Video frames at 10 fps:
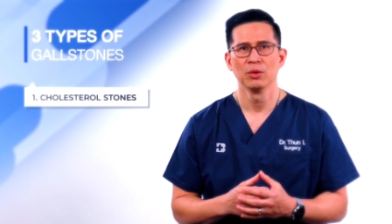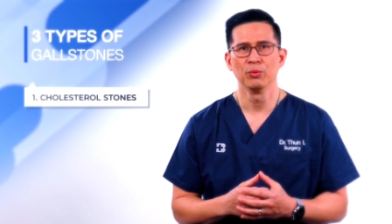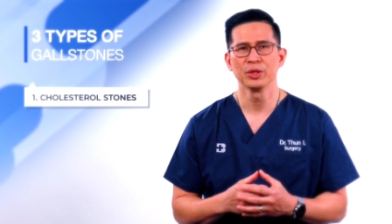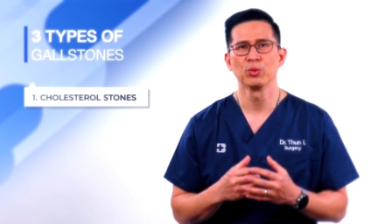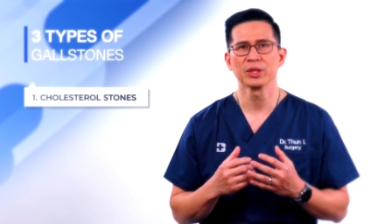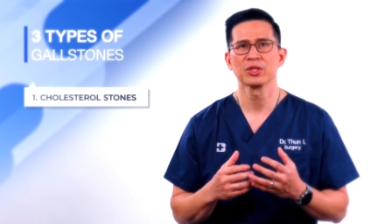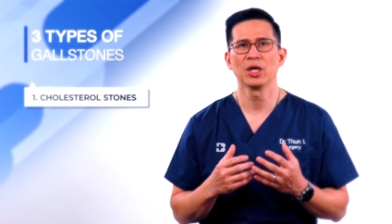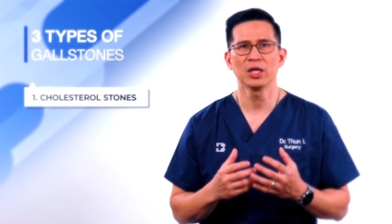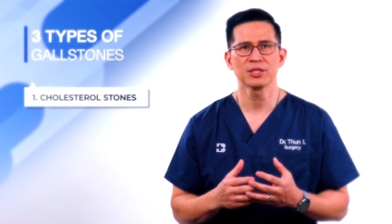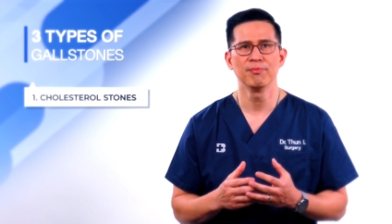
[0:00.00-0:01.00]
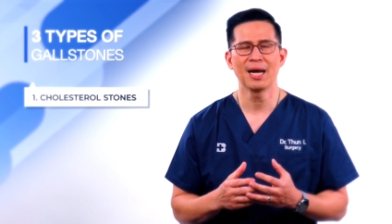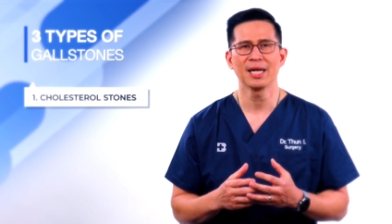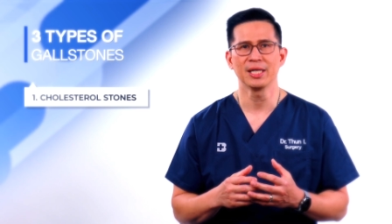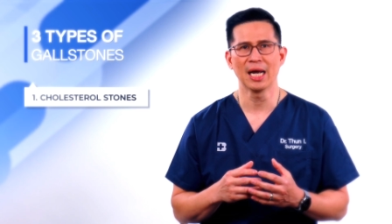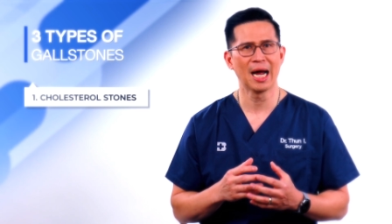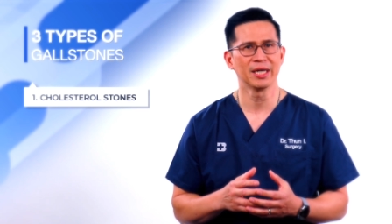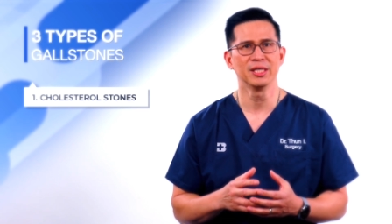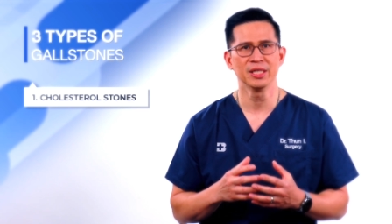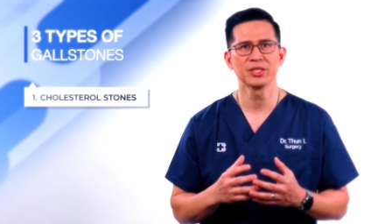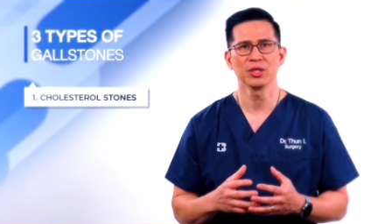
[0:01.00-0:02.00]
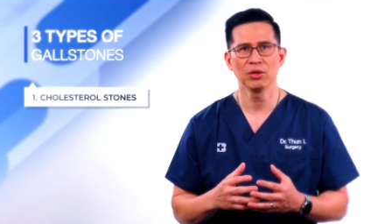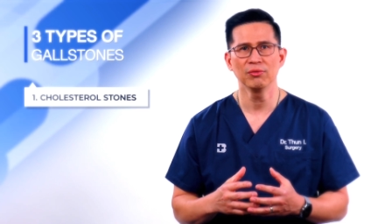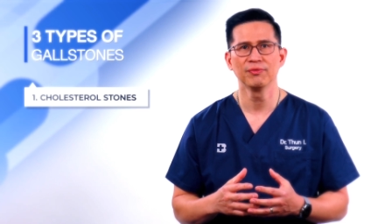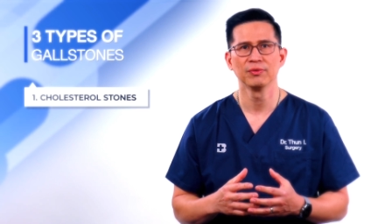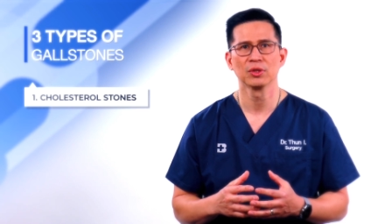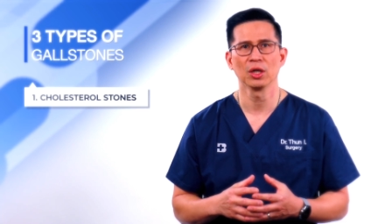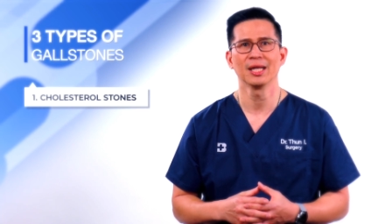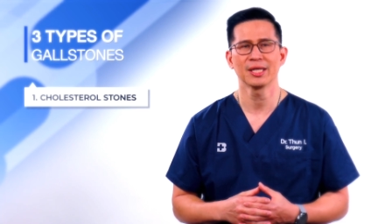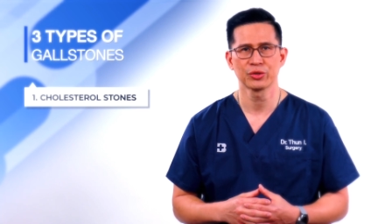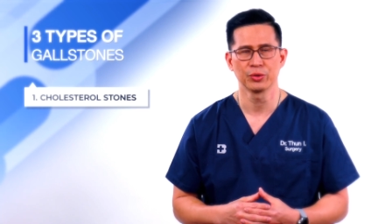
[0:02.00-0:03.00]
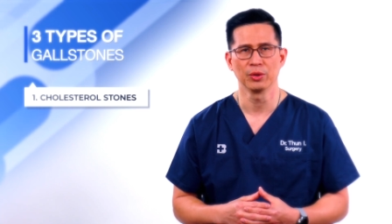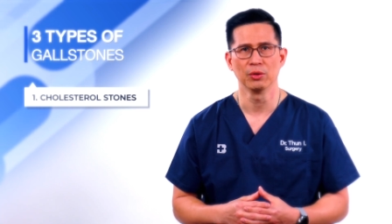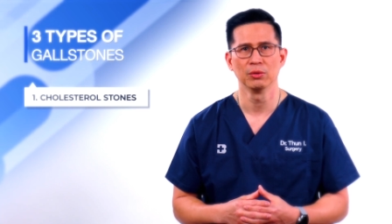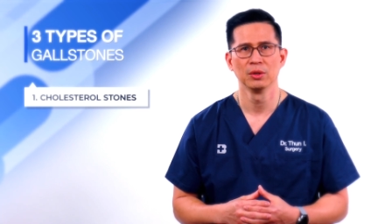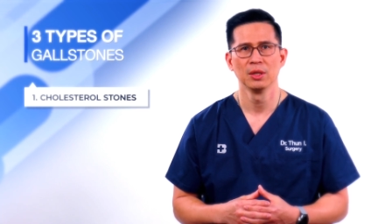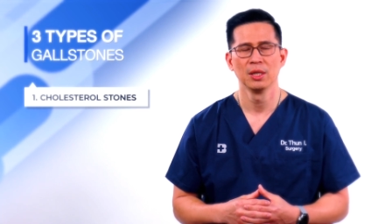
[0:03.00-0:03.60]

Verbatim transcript: which was caused by the undissolved cholesterol